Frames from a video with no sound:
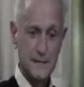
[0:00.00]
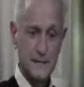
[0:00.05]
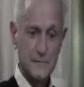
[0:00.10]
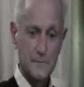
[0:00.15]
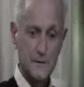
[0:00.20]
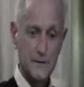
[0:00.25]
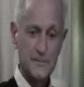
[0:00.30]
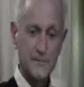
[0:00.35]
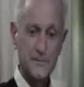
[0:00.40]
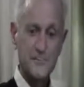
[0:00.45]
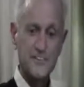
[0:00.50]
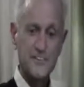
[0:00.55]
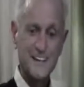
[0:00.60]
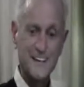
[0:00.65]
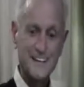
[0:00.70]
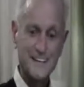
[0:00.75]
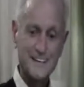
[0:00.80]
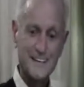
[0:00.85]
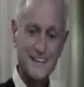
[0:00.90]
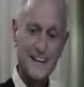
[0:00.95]
But the
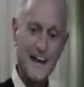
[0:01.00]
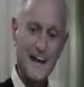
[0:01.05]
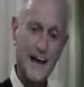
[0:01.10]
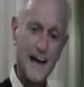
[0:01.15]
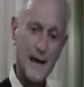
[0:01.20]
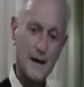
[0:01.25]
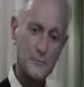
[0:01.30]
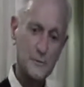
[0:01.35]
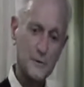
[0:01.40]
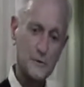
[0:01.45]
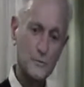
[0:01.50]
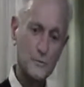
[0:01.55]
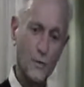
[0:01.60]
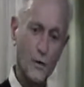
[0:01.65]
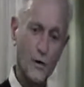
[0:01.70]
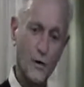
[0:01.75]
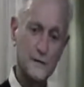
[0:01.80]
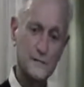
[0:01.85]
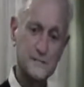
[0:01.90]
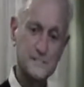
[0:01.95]
thing that happened
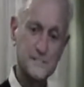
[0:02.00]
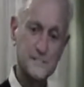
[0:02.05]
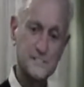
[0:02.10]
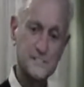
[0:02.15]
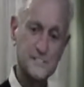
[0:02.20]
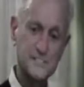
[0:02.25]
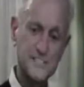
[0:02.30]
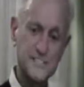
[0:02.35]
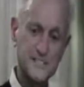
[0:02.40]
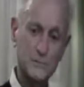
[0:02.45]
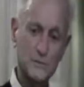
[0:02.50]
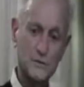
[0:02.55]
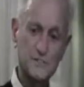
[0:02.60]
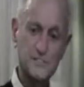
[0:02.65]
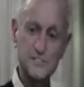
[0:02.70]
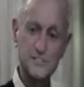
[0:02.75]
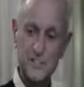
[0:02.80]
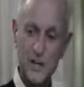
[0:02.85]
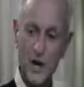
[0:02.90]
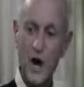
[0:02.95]
was she
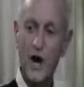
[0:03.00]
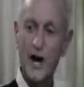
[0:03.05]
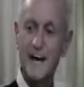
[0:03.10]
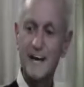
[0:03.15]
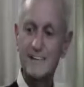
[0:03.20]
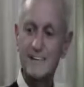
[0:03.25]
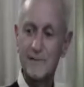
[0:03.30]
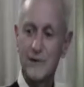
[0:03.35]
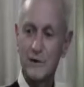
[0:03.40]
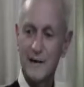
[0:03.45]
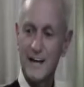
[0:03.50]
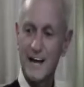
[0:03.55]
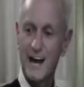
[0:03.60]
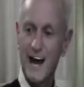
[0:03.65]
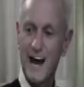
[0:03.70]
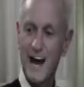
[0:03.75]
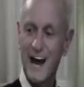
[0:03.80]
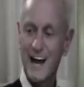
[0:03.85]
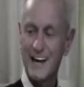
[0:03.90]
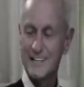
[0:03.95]
was not a very
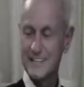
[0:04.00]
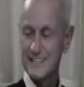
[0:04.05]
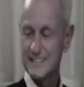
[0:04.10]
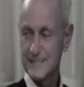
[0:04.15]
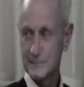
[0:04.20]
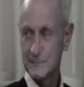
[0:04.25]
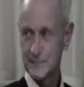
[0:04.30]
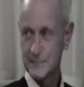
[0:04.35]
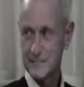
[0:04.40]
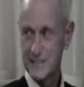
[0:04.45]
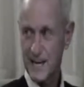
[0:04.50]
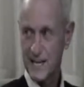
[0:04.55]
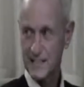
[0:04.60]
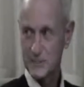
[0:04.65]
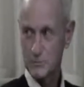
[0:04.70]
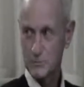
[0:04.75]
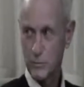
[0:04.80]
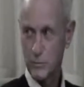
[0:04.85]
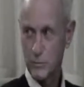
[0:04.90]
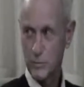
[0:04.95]
highly
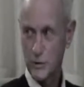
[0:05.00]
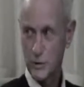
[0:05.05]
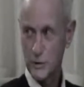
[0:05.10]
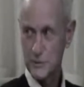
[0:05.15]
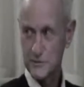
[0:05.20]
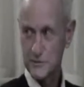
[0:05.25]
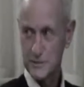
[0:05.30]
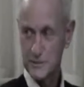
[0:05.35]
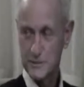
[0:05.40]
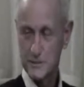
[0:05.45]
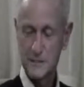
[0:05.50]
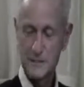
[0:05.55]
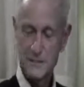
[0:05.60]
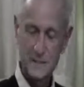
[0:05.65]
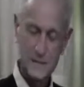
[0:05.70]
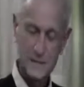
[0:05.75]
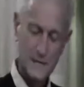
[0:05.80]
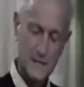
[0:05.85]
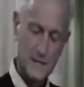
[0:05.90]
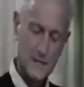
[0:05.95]
hypnotizable
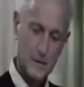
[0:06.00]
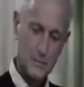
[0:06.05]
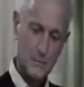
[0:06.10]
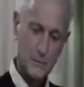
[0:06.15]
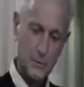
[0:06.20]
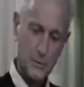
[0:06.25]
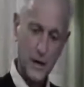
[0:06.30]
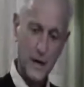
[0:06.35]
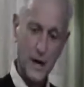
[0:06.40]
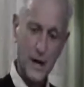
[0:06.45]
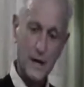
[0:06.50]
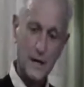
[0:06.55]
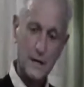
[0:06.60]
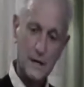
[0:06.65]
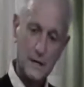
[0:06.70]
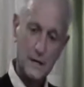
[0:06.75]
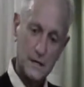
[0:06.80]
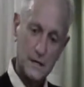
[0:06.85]
person. But